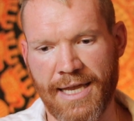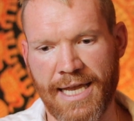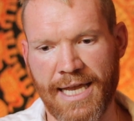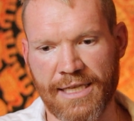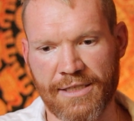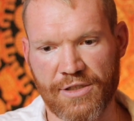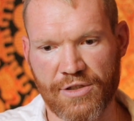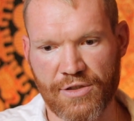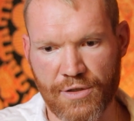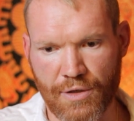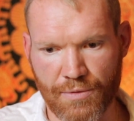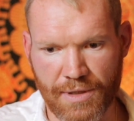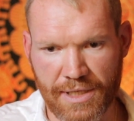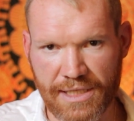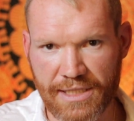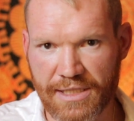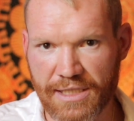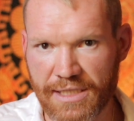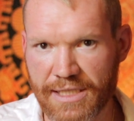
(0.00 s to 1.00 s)
And so
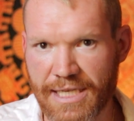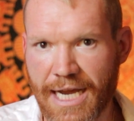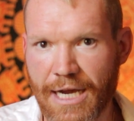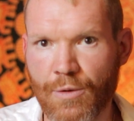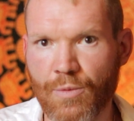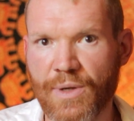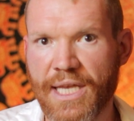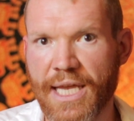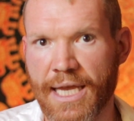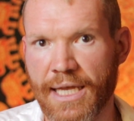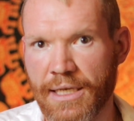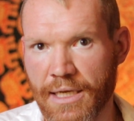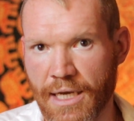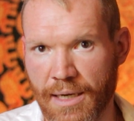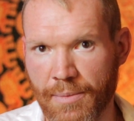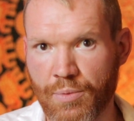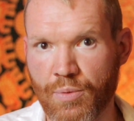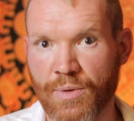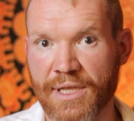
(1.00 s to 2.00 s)
this is how we end
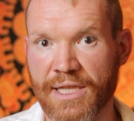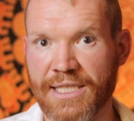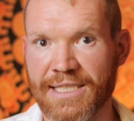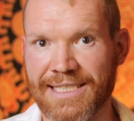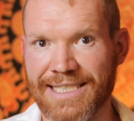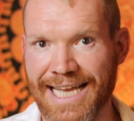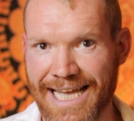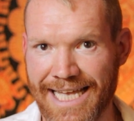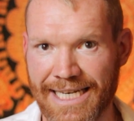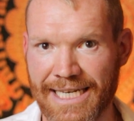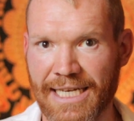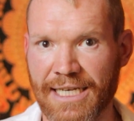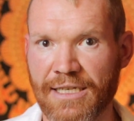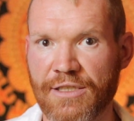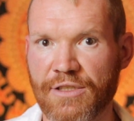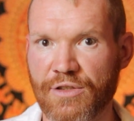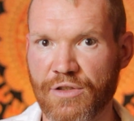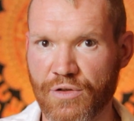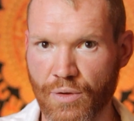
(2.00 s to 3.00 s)
up with dead
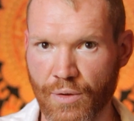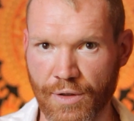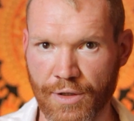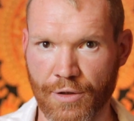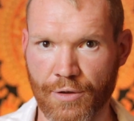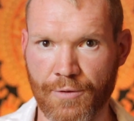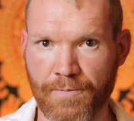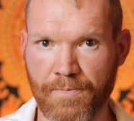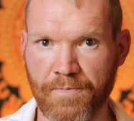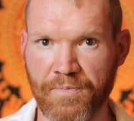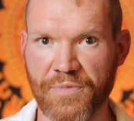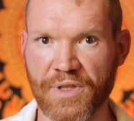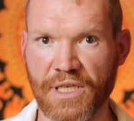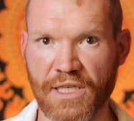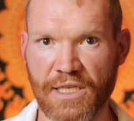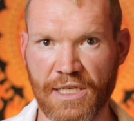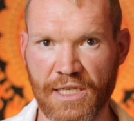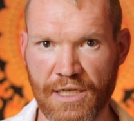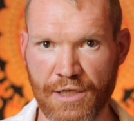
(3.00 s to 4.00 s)
soil.
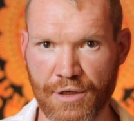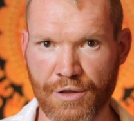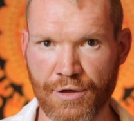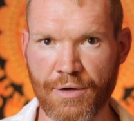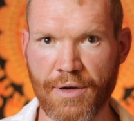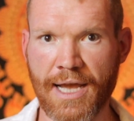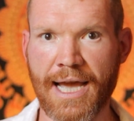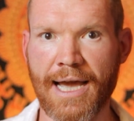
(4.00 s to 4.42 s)
Year